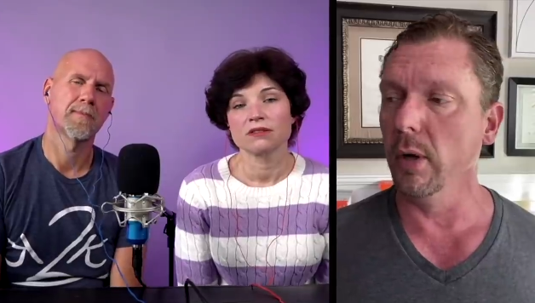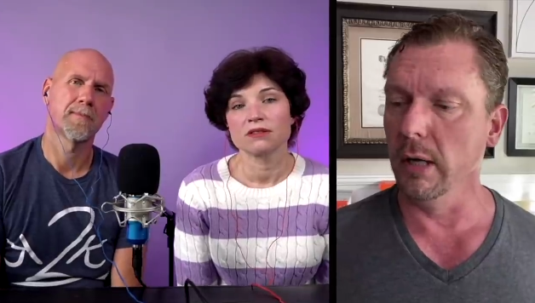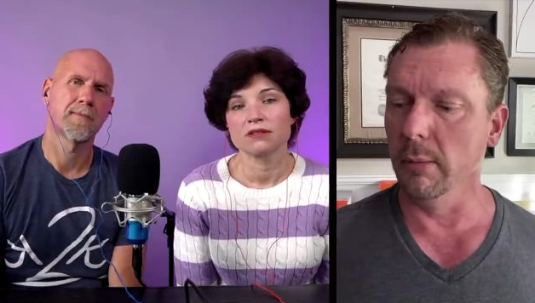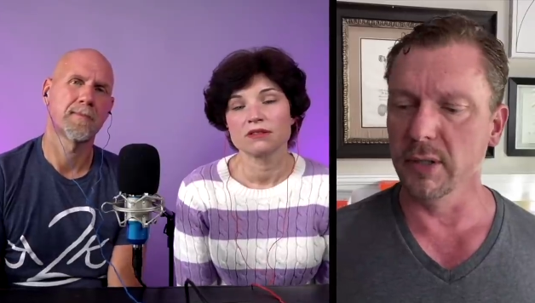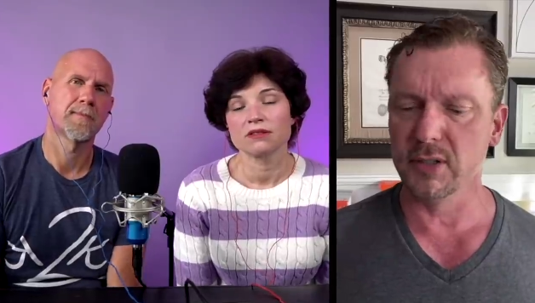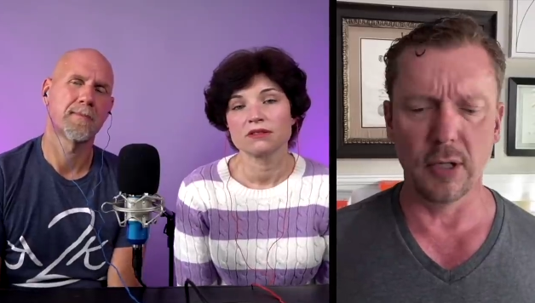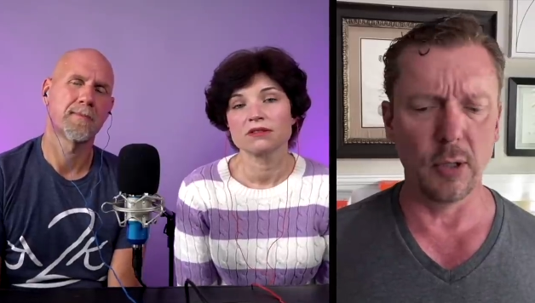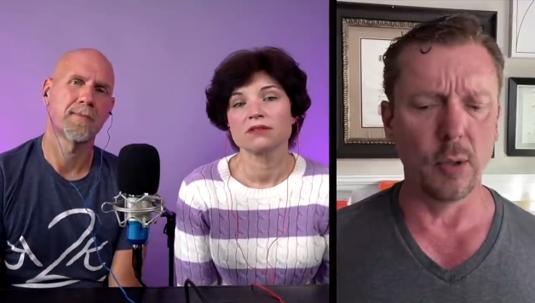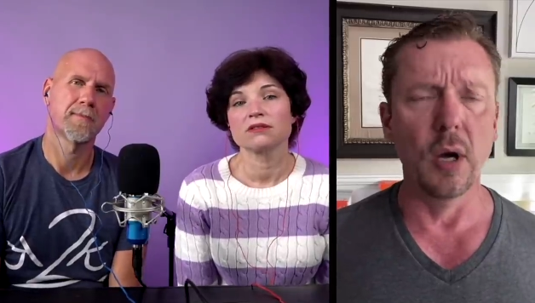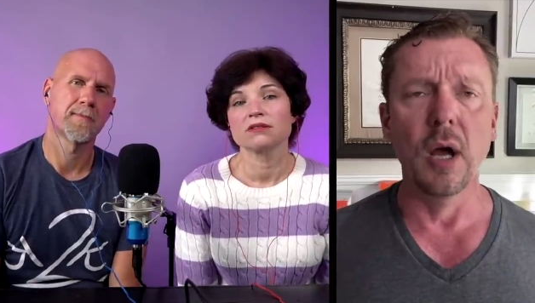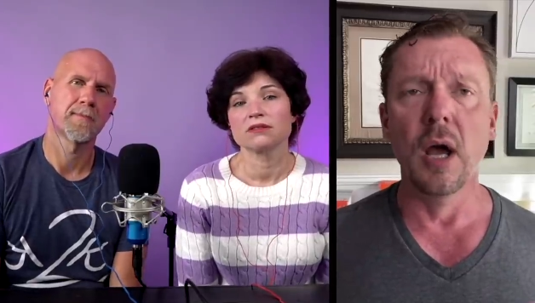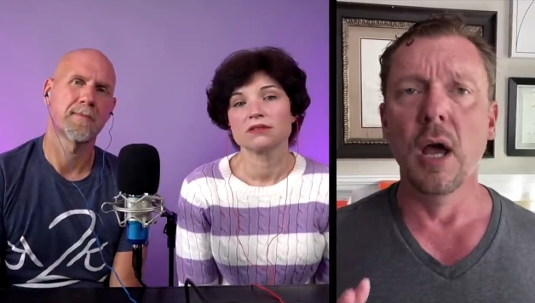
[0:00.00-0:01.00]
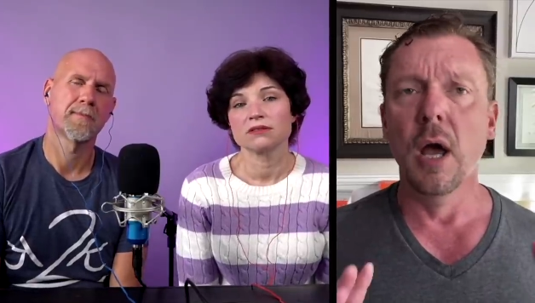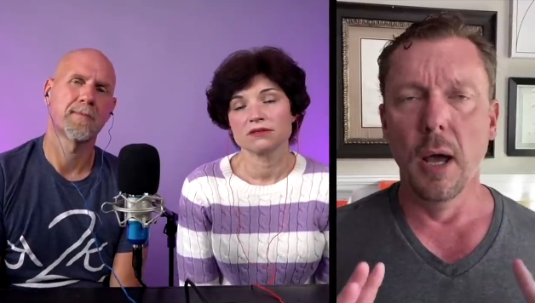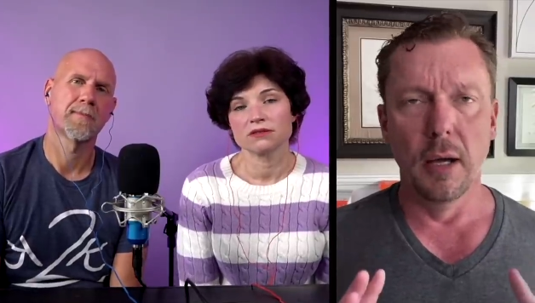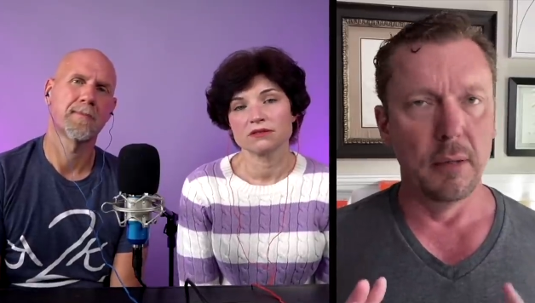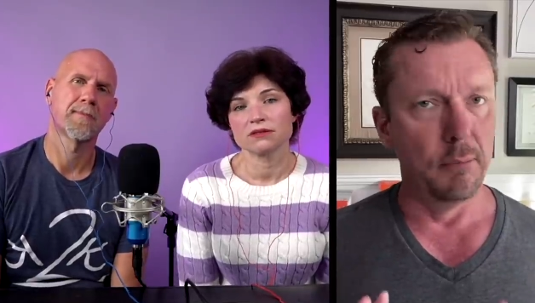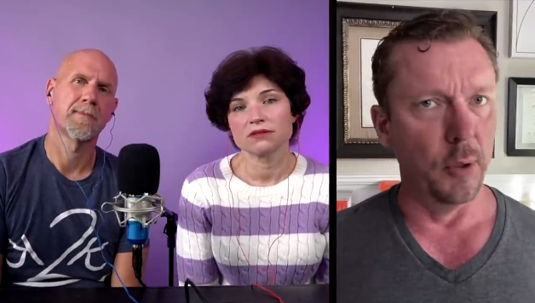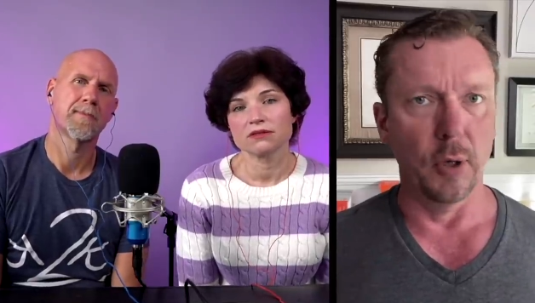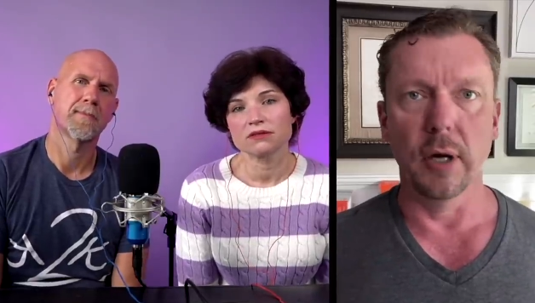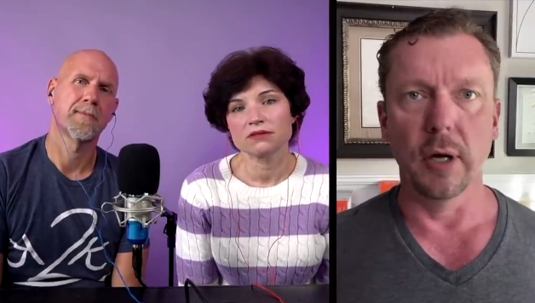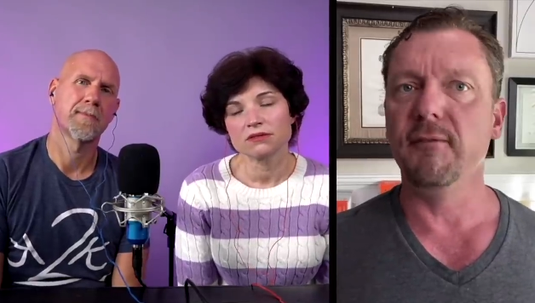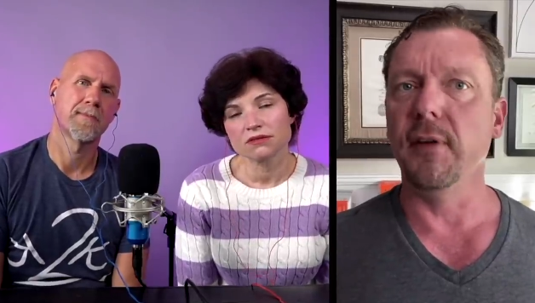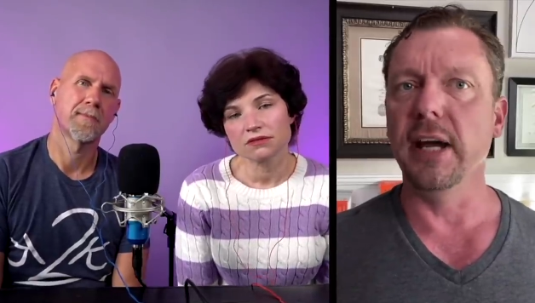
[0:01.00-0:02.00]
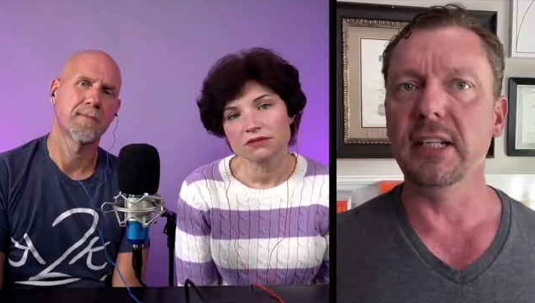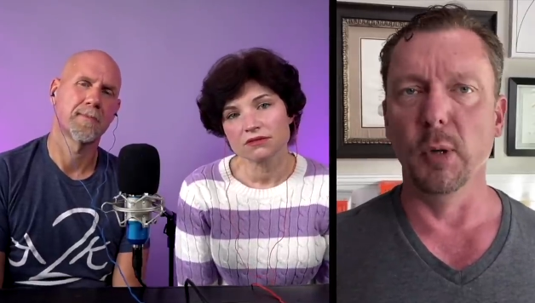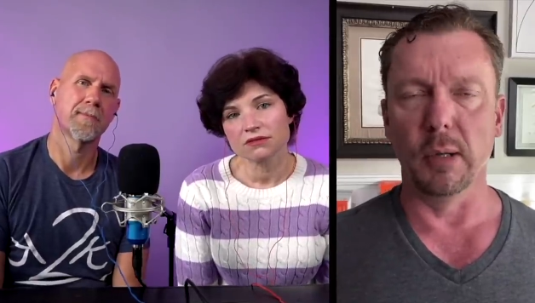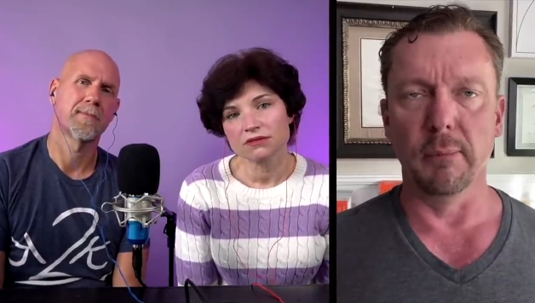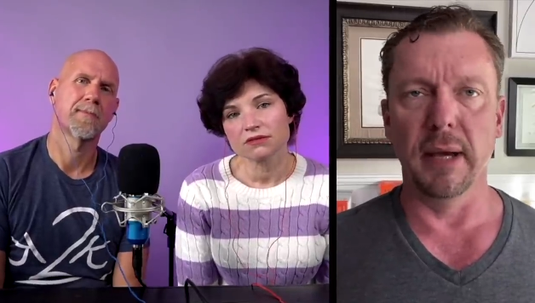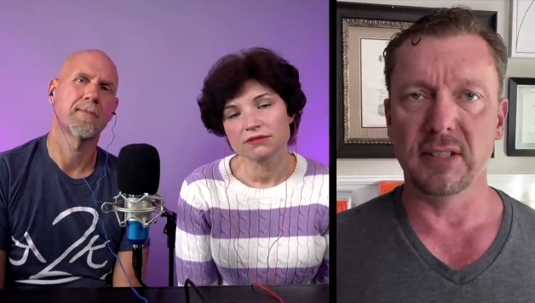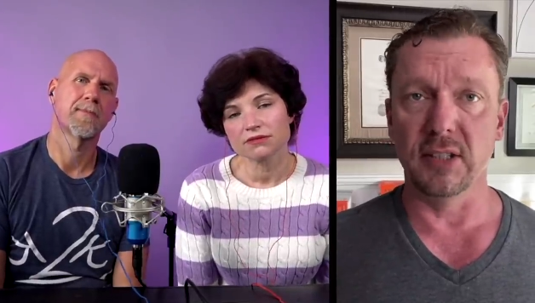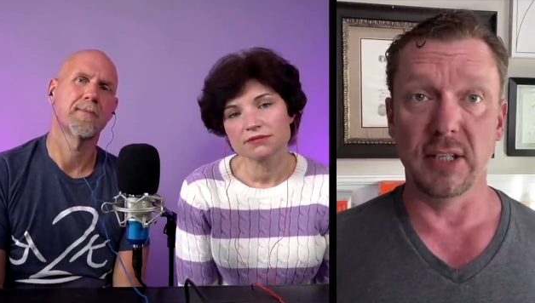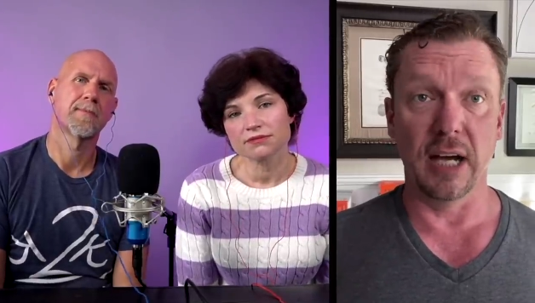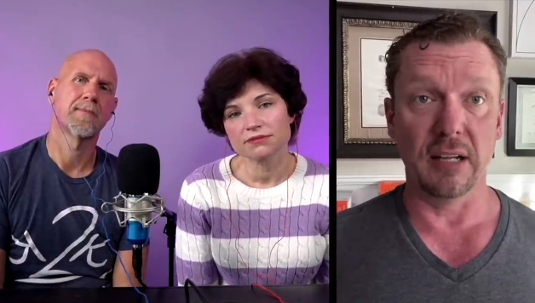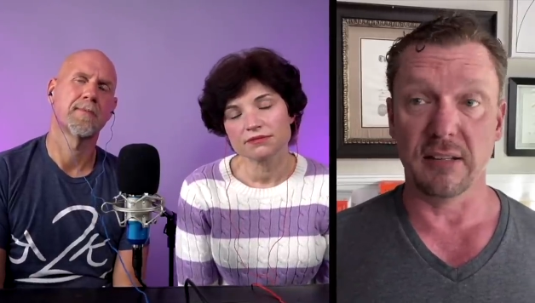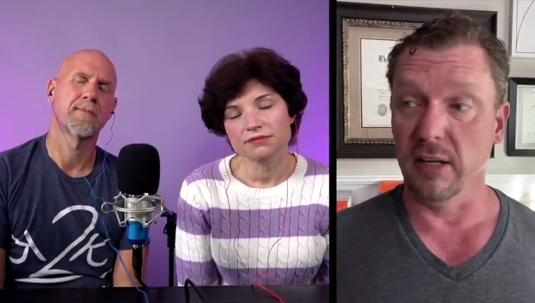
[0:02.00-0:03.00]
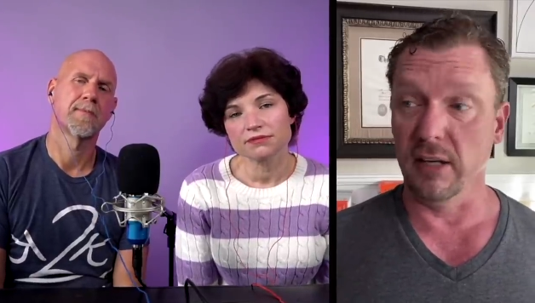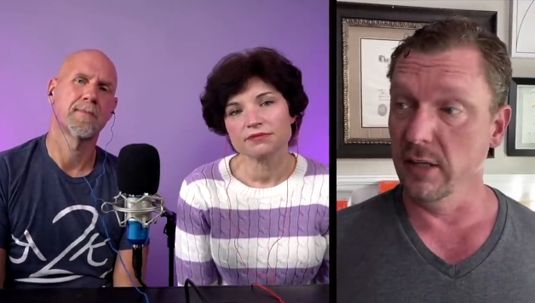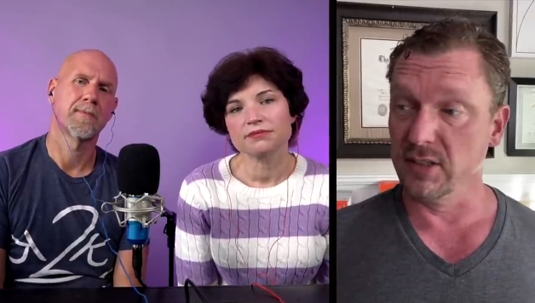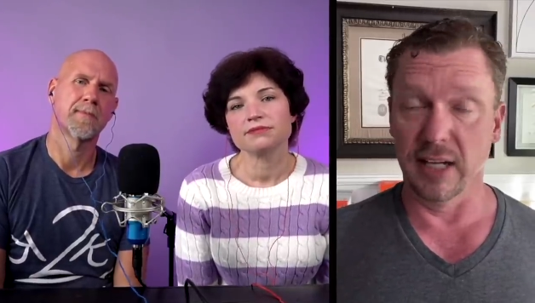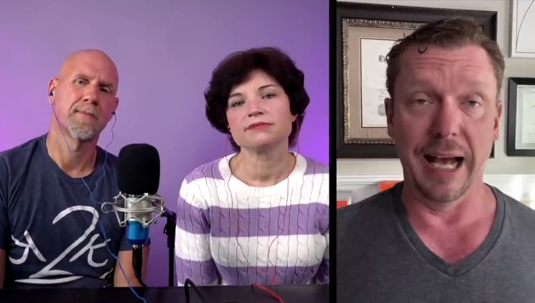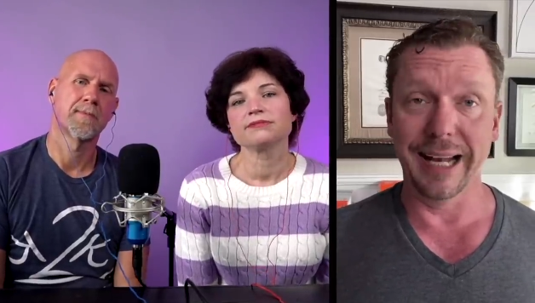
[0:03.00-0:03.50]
Speaker 1: Number two, put a Facebook message out there and say,